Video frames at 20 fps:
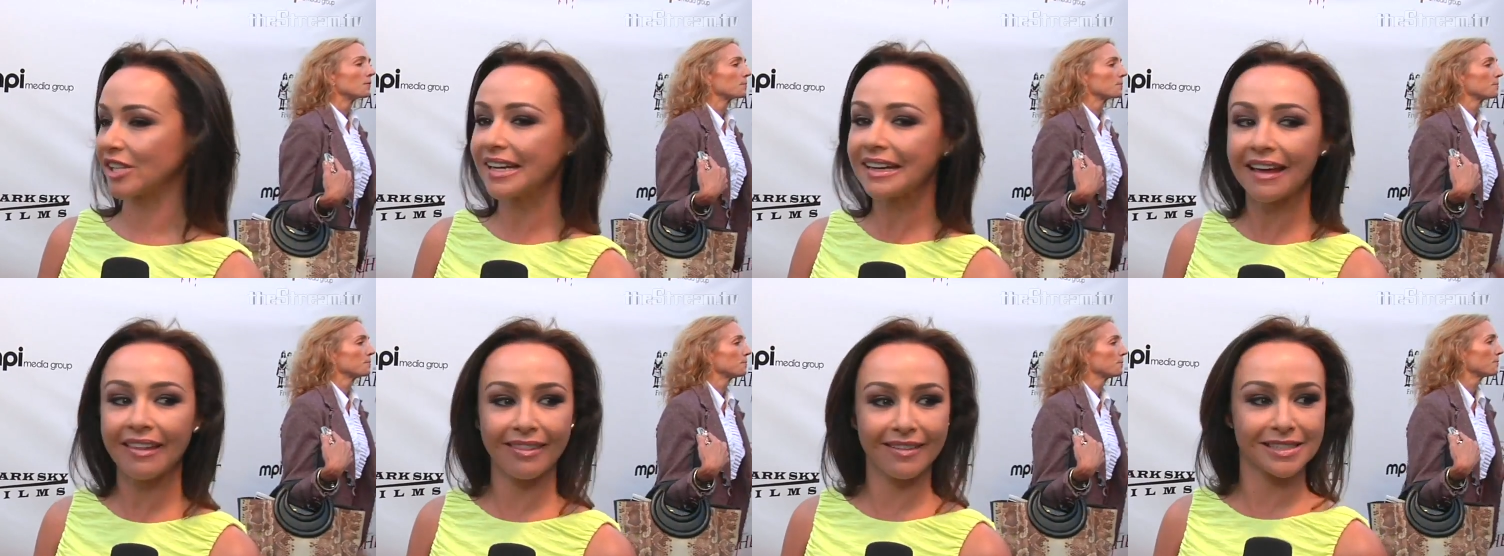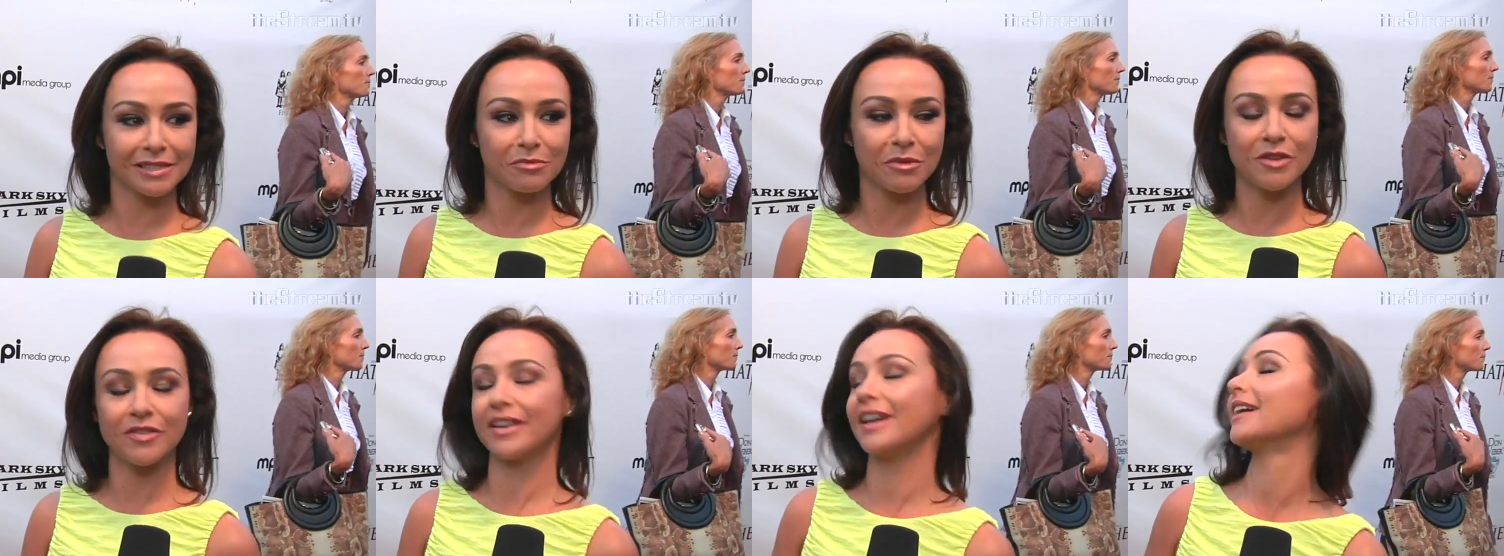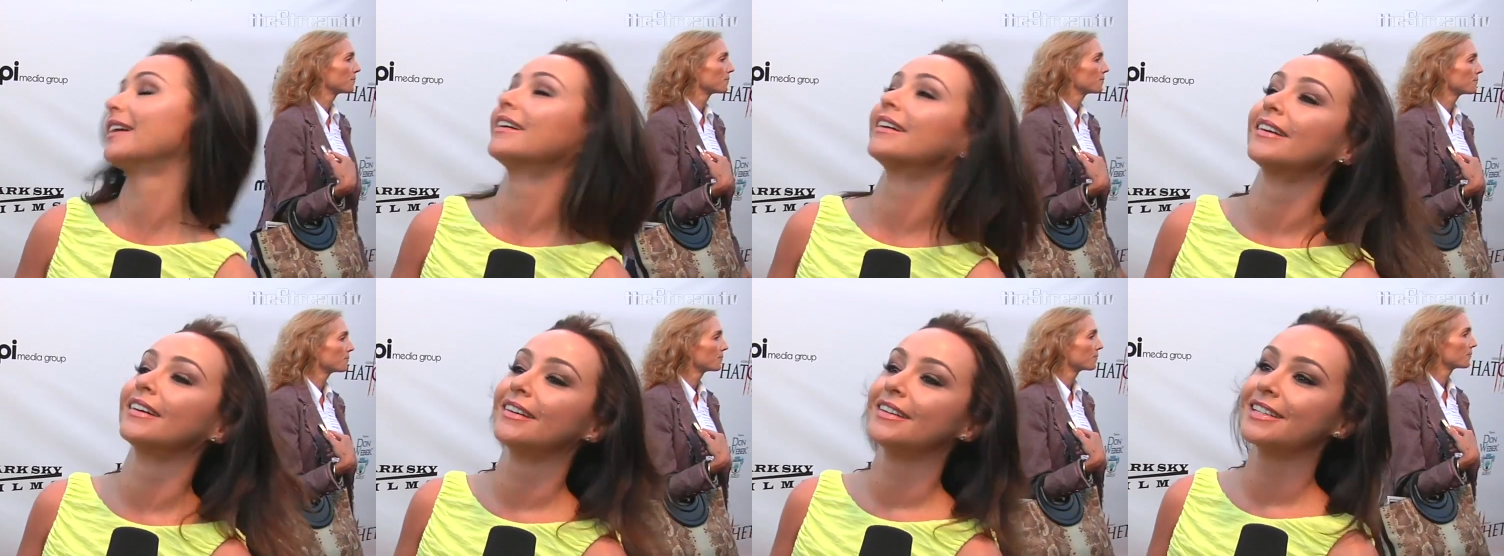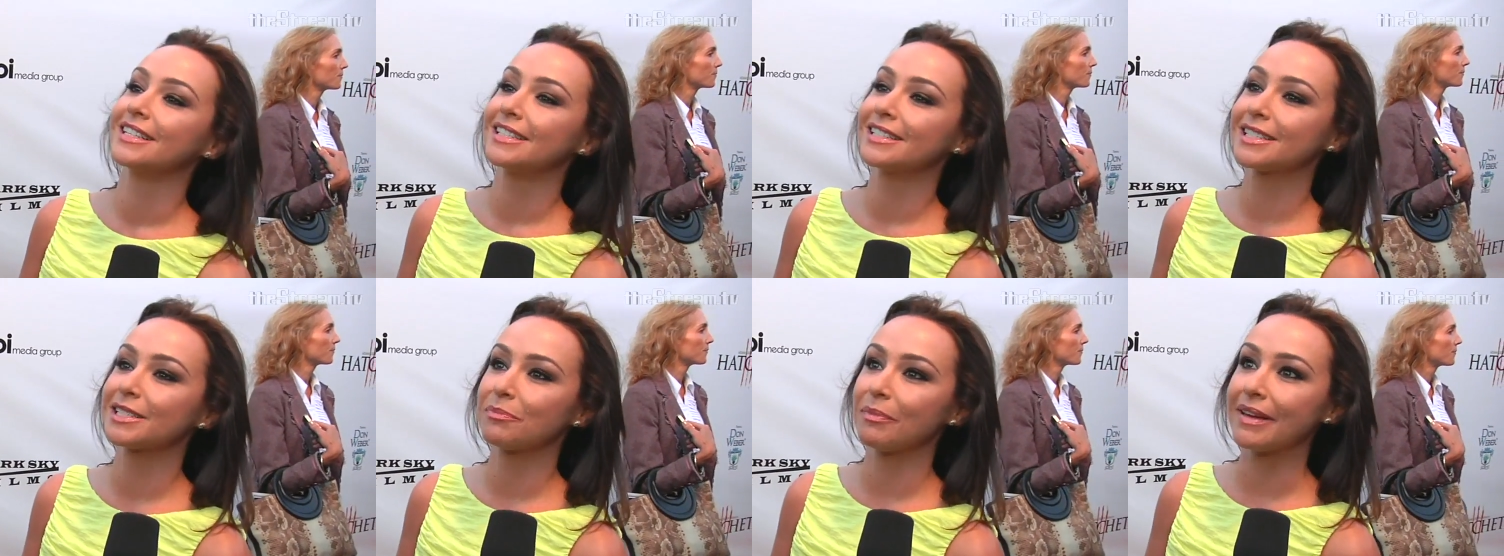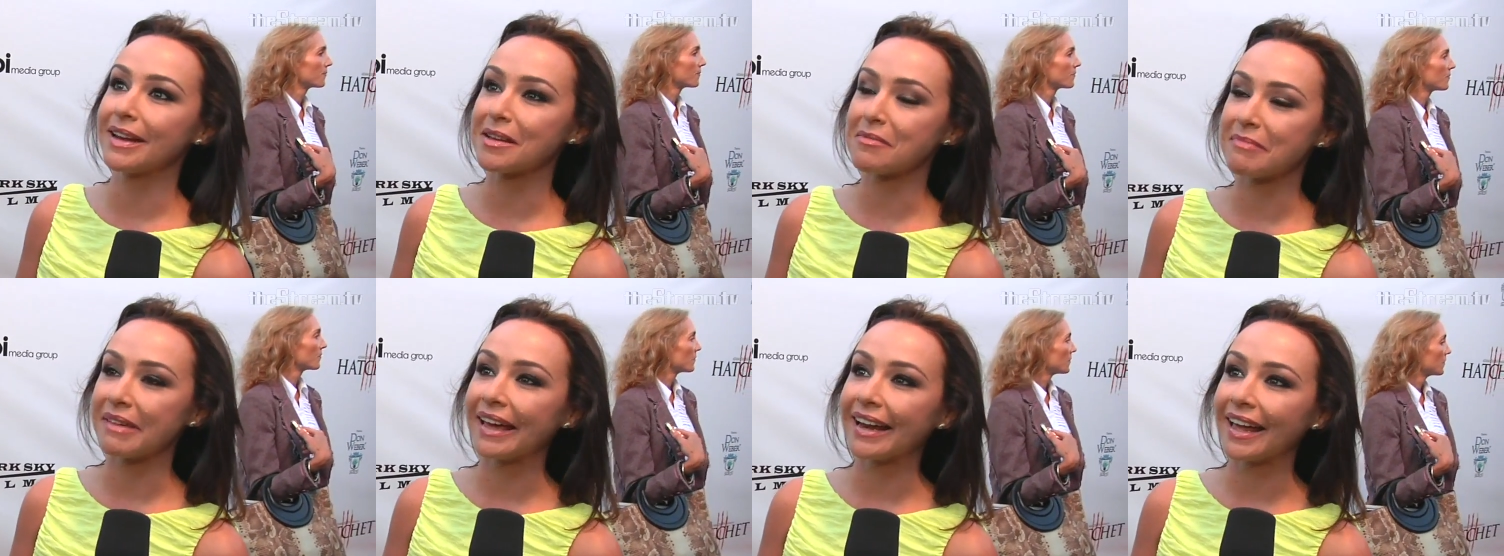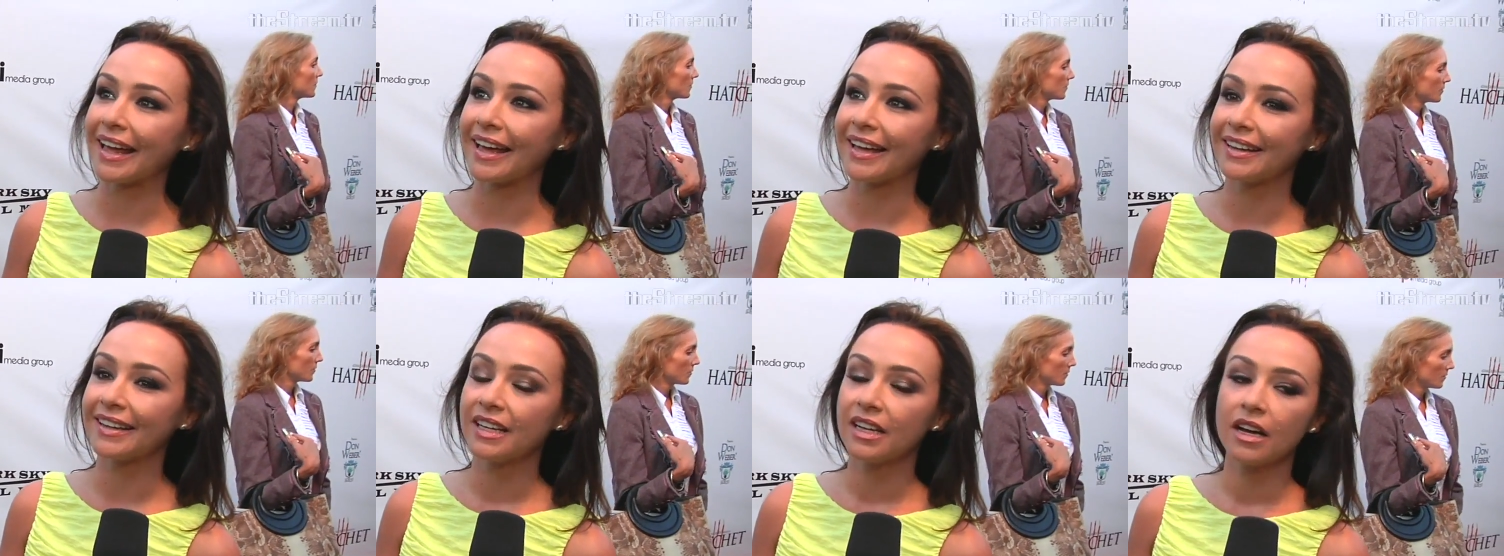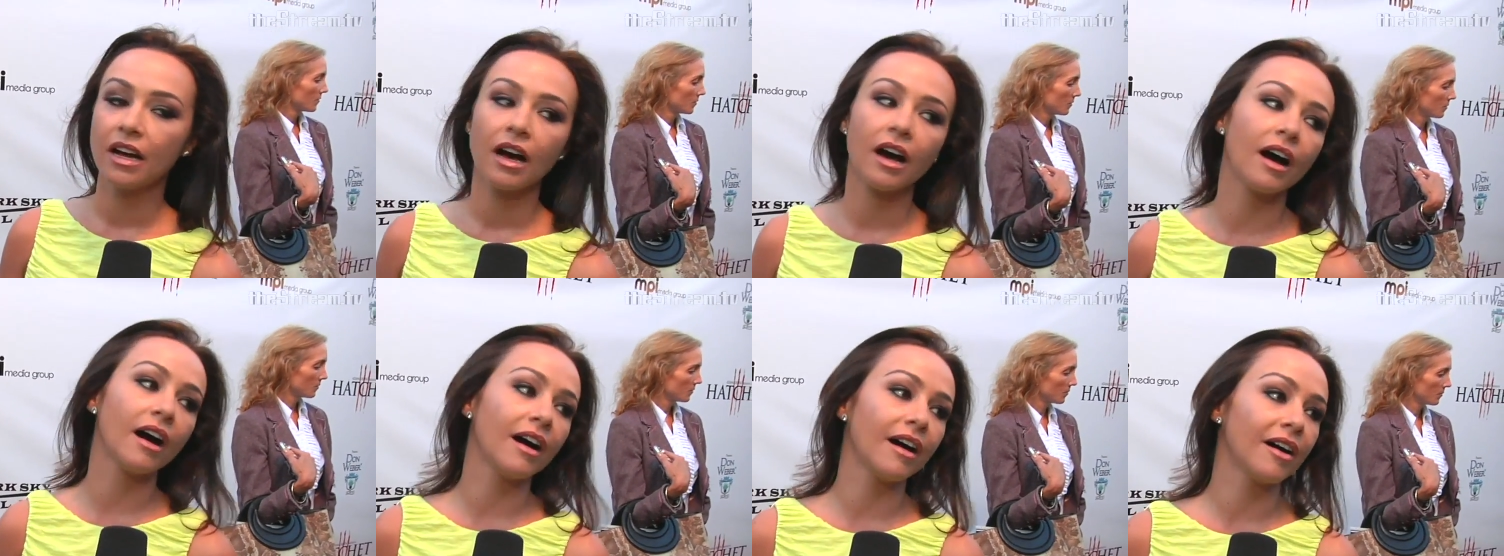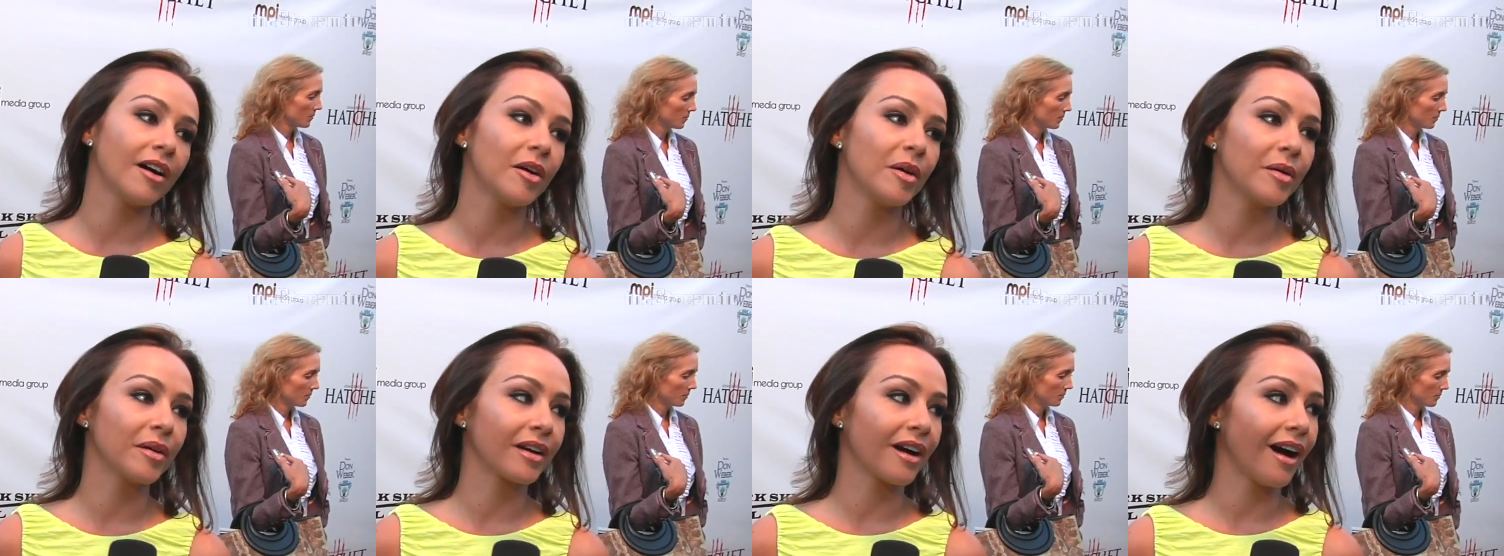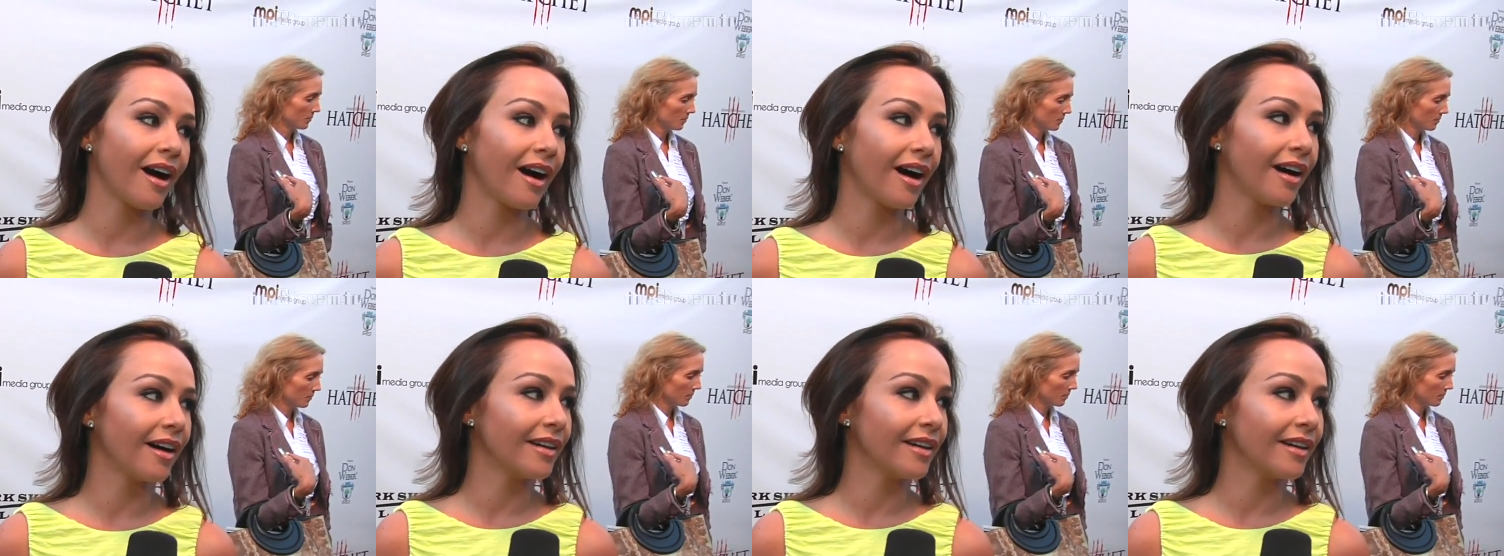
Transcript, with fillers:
Speaker 1: shit in this movie. Favorite line in this oh, movie?